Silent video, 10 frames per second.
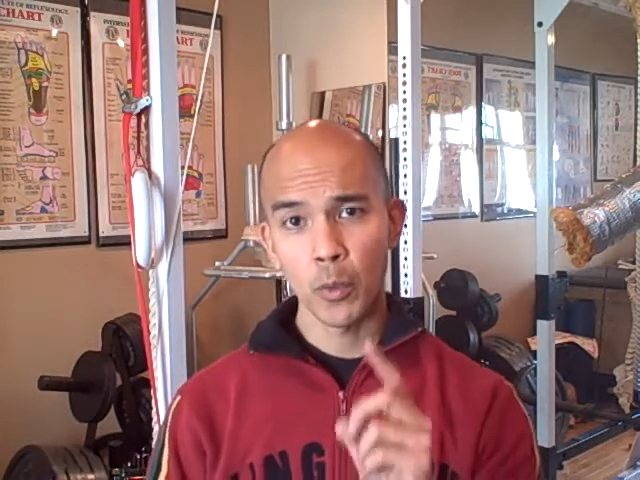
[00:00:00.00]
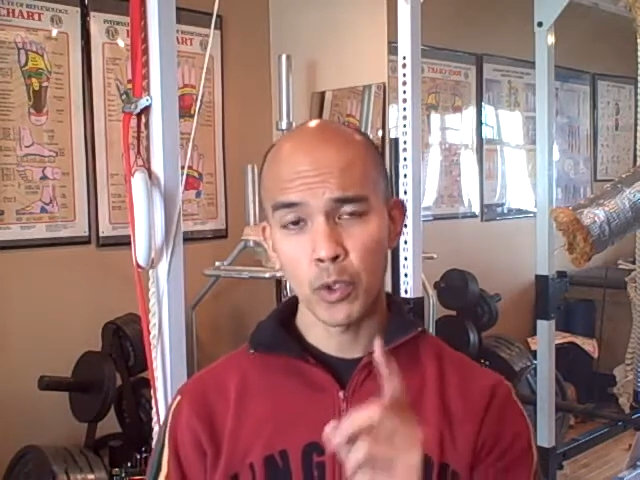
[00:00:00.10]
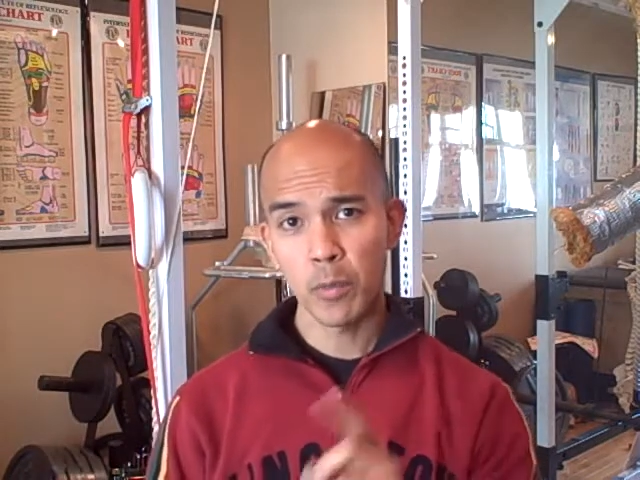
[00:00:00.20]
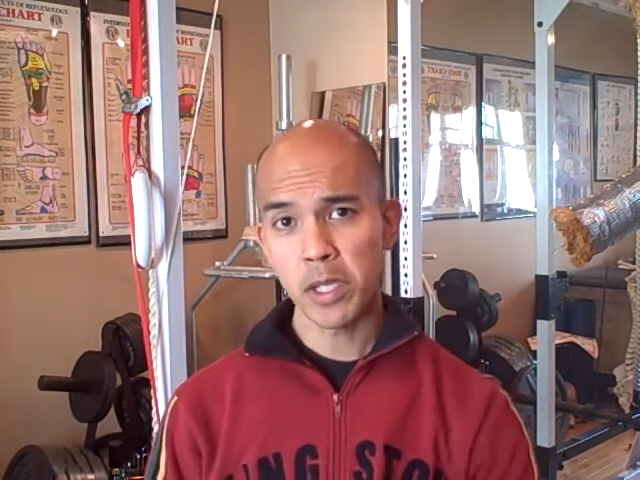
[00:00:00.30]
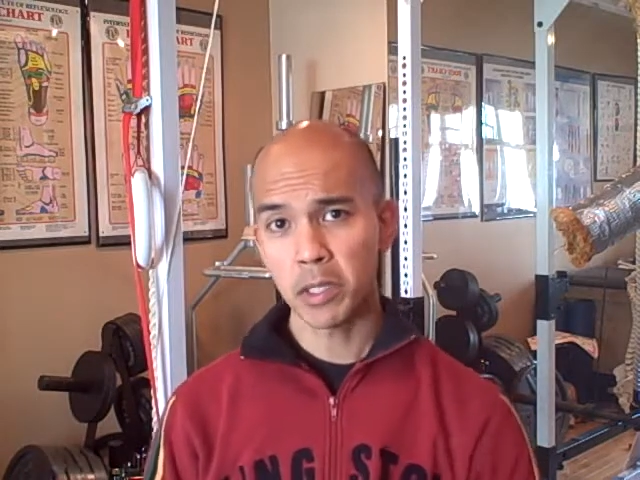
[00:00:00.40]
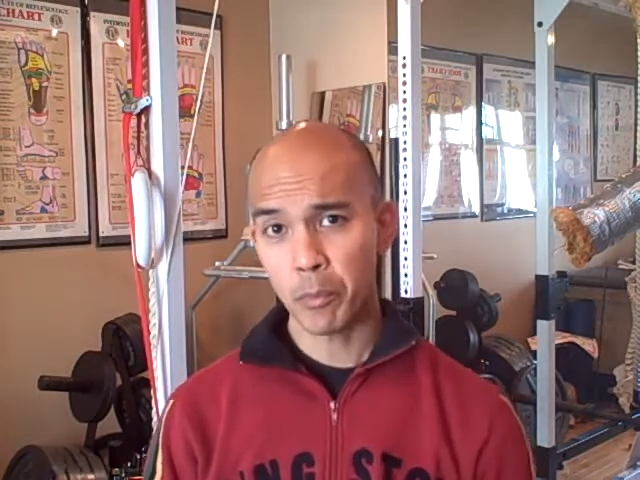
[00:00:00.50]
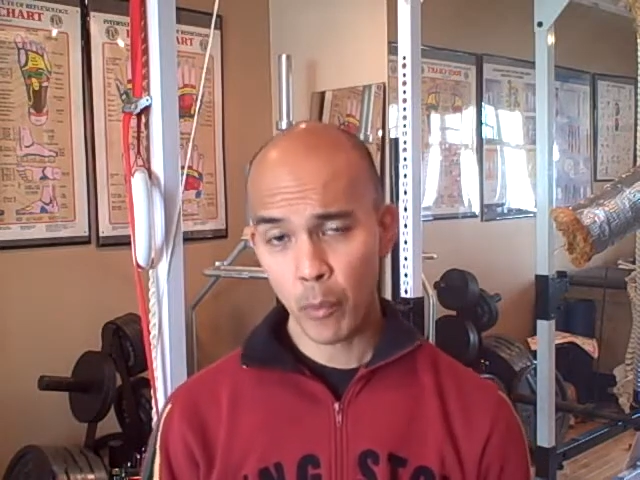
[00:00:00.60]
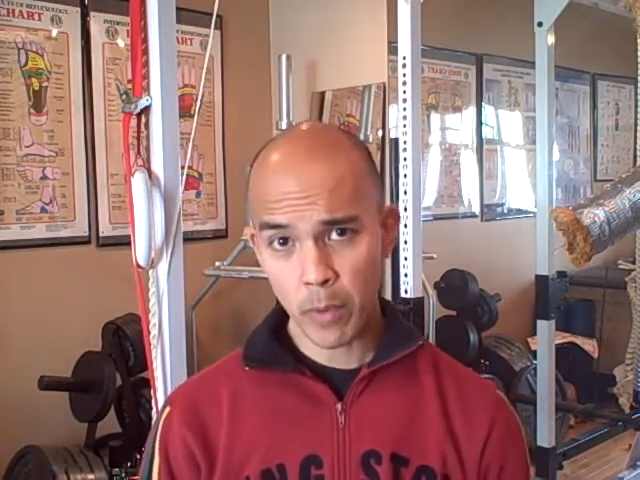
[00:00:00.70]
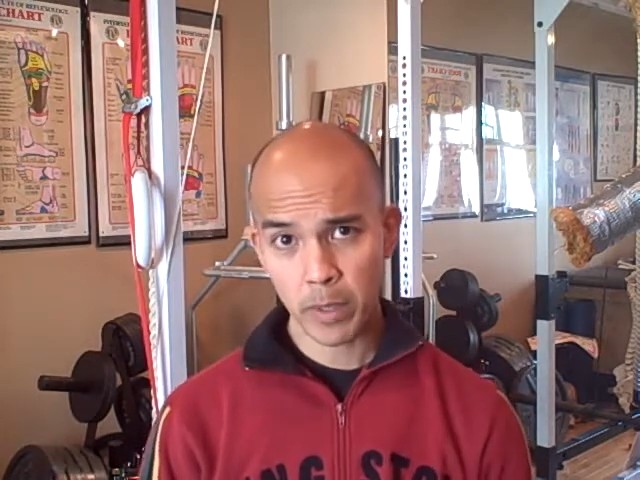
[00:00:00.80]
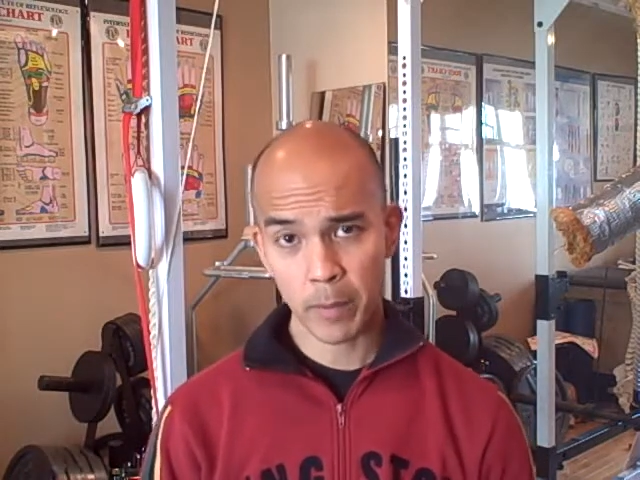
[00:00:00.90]
When you make an
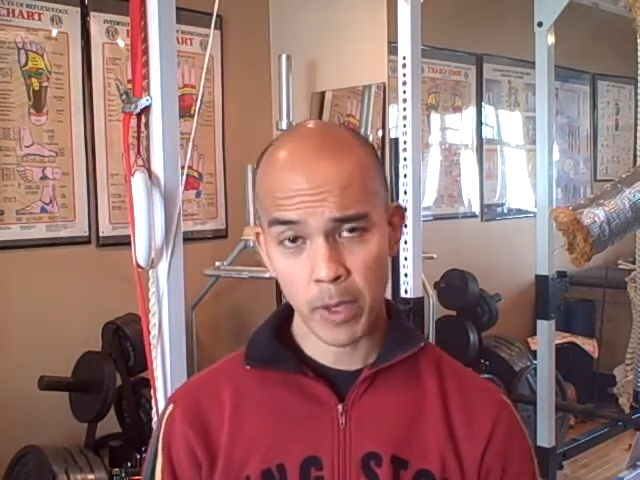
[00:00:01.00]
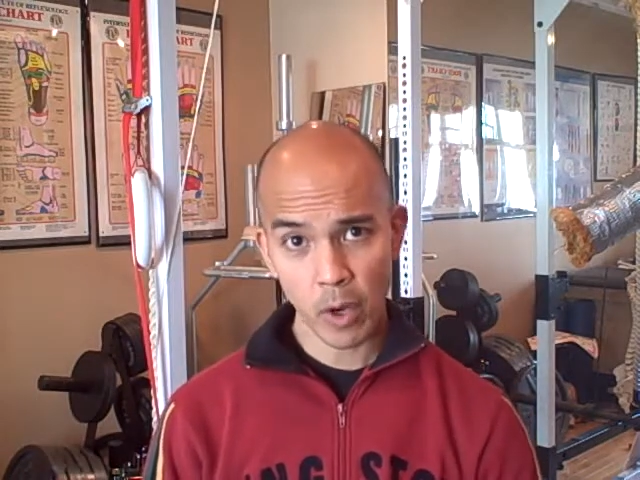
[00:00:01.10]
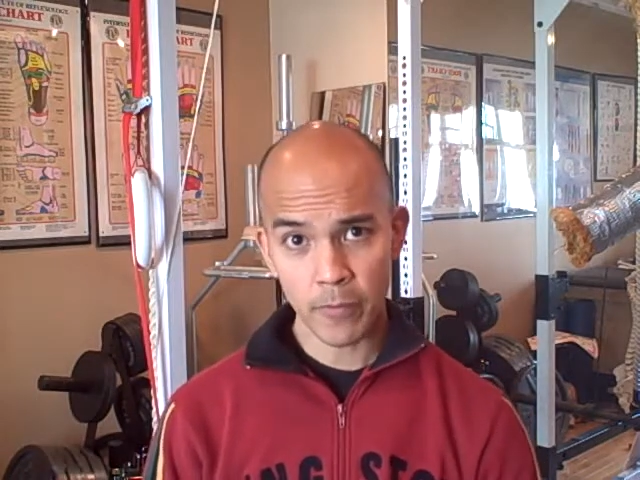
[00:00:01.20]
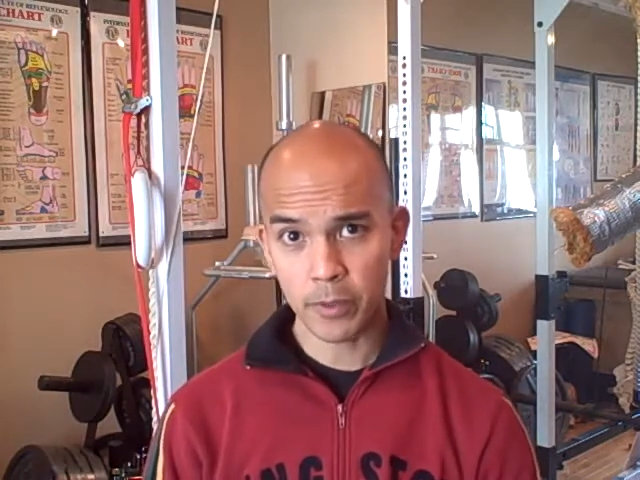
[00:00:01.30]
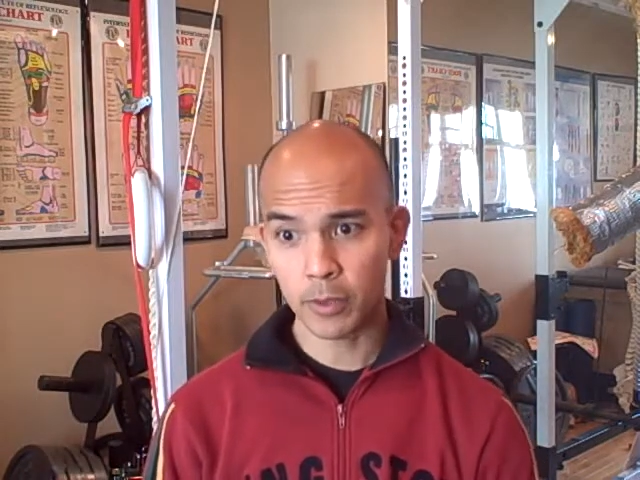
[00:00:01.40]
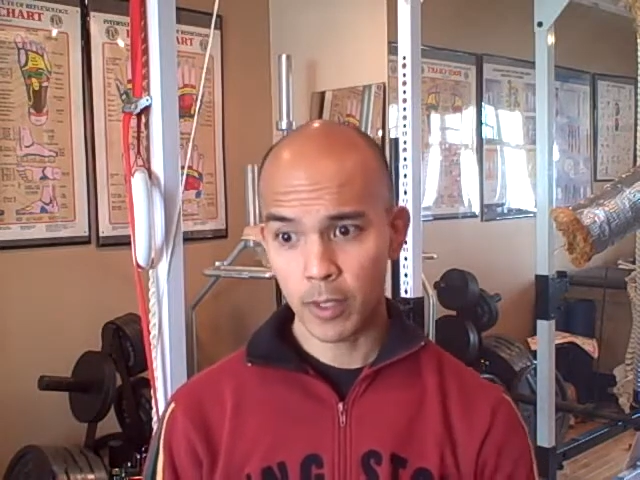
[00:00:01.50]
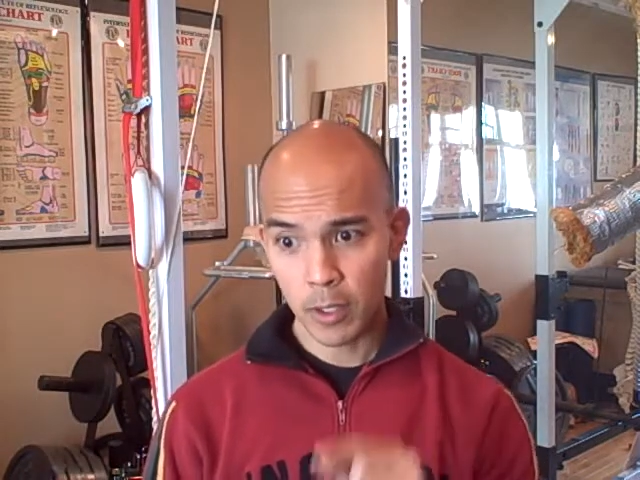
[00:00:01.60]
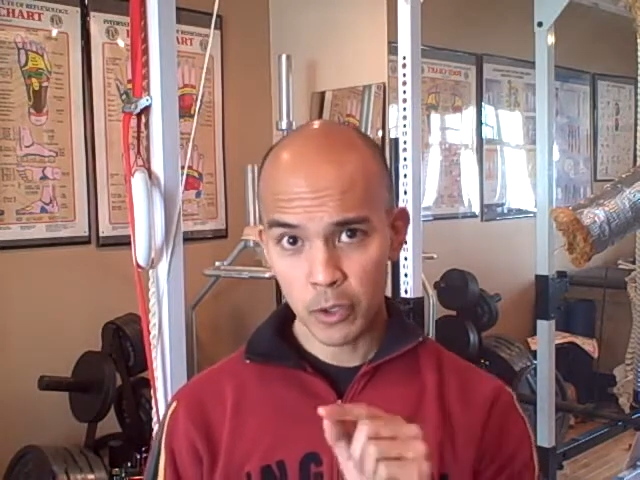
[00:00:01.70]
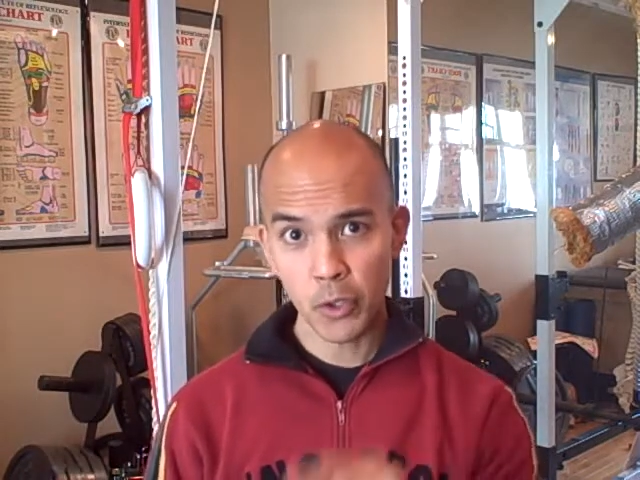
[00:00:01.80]
appointment in my office,